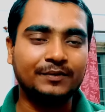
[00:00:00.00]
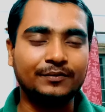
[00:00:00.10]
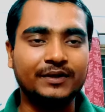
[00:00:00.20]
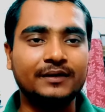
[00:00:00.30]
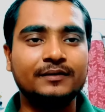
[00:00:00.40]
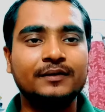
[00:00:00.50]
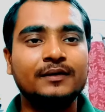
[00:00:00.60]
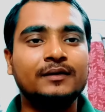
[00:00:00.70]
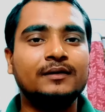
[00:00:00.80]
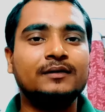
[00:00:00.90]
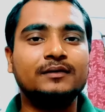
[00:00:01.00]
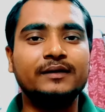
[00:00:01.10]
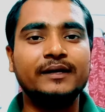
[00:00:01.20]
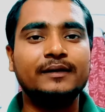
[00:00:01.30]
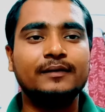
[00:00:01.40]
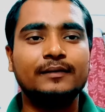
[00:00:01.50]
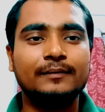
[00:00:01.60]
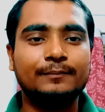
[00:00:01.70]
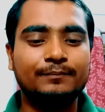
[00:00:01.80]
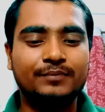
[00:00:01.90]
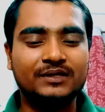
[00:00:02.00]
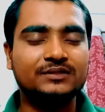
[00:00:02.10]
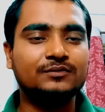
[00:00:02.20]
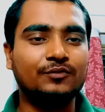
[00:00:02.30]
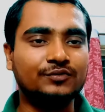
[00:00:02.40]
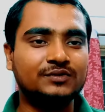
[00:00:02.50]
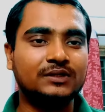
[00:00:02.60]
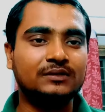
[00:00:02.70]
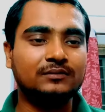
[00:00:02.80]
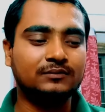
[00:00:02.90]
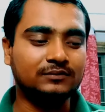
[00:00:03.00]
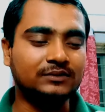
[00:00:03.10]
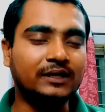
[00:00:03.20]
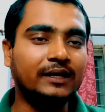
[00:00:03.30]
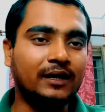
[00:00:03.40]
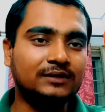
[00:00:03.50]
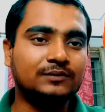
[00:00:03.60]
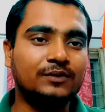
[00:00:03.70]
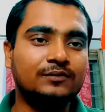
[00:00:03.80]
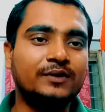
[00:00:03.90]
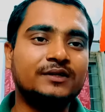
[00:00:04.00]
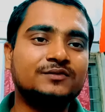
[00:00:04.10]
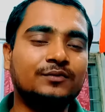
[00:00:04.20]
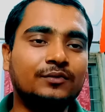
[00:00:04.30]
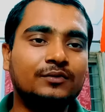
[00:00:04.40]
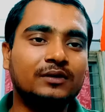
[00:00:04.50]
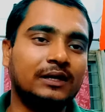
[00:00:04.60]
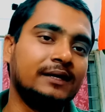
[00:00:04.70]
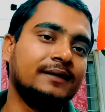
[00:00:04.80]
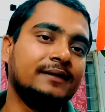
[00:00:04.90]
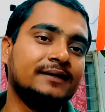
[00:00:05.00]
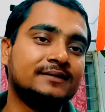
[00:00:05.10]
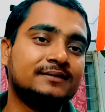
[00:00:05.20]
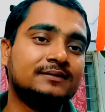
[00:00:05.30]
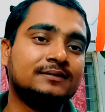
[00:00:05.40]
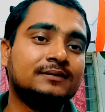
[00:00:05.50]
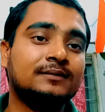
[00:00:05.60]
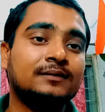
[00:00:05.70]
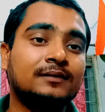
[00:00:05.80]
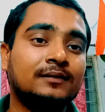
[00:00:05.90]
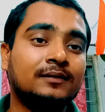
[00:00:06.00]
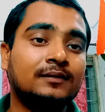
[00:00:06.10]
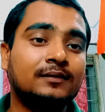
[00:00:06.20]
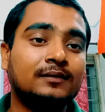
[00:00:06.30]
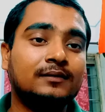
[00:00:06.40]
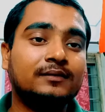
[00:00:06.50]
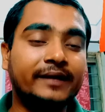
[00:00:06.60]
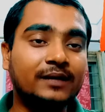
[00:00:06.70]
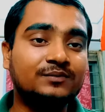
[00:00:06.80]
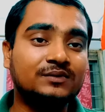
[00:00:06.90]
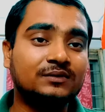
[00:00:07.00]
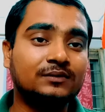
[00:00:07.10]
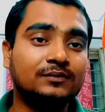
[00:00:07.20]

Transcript: Okay, then first question generally asks what is fluid and its types.